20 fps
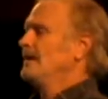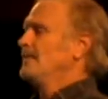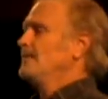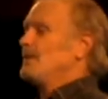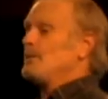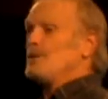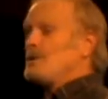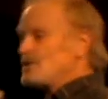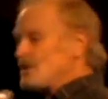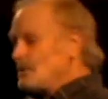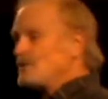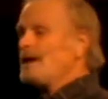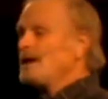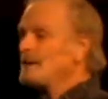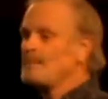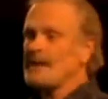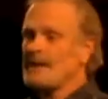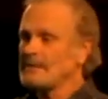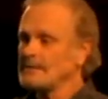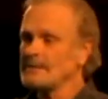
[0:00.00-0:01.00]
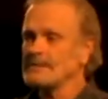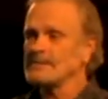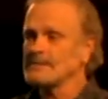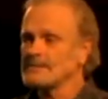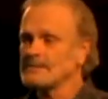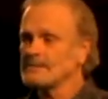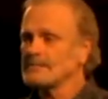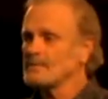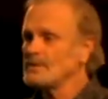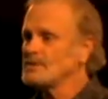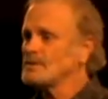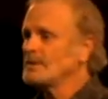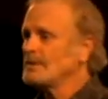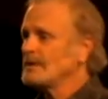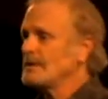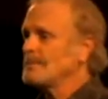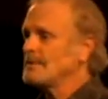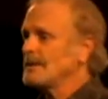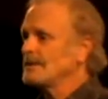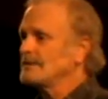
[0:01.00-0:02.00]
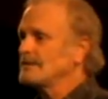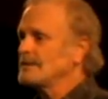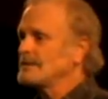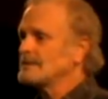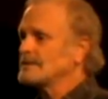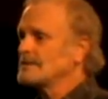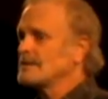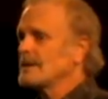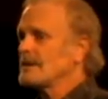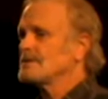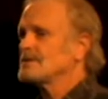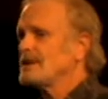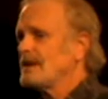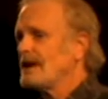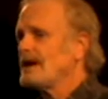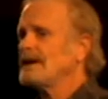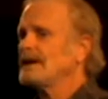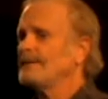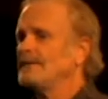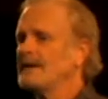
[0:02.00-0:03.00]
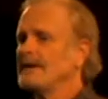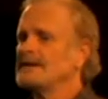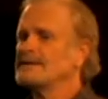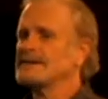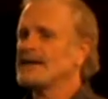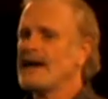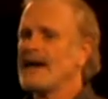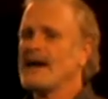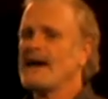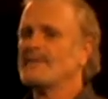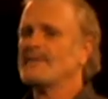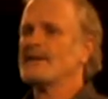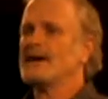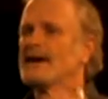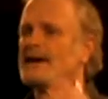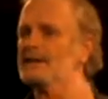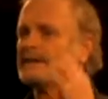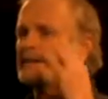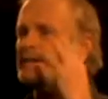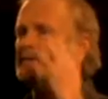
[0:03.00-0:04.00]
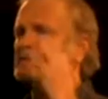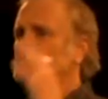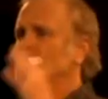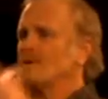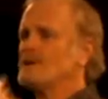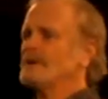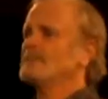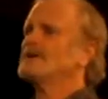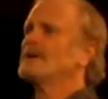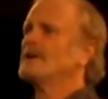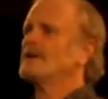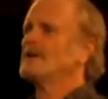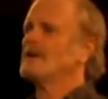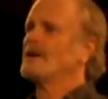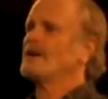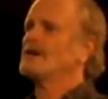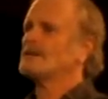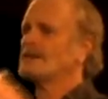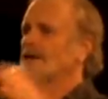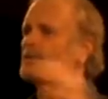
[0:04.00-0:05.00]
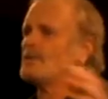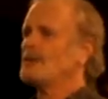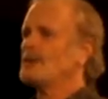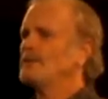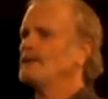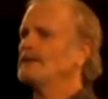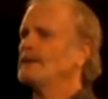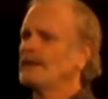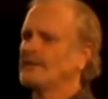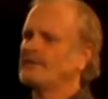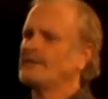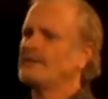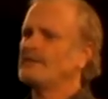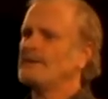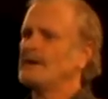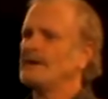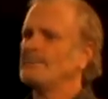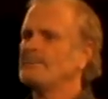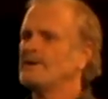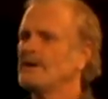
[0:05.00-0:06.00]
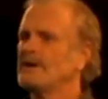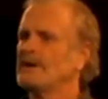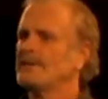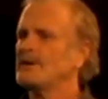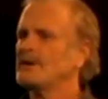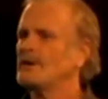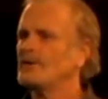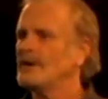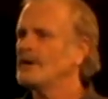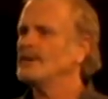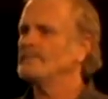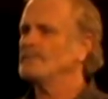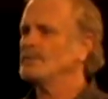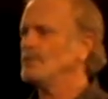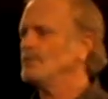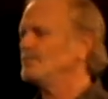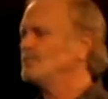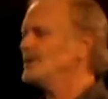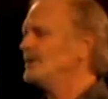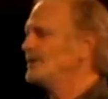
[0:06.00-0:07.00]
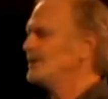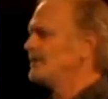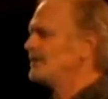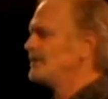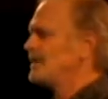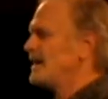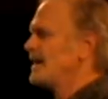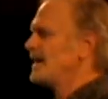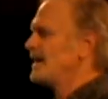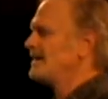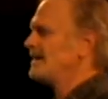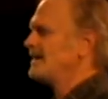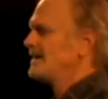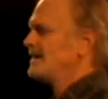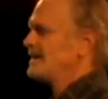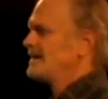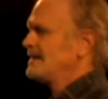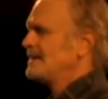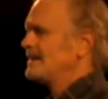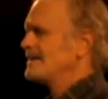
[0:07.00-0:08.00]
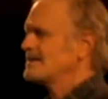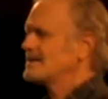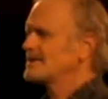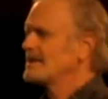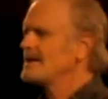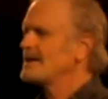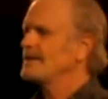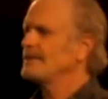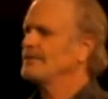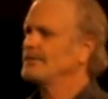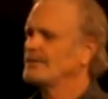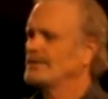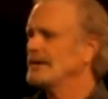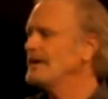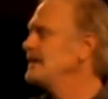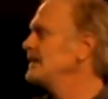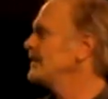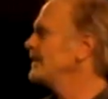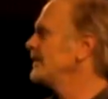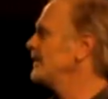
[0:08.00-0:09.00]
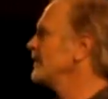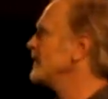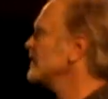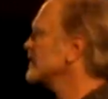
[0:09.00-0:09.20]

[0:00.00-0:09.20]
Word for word: But we should think about this. We should think about this because a lot of us have that uh, dream in our heart that we would love to be a part of a great movement of God ourselves right here in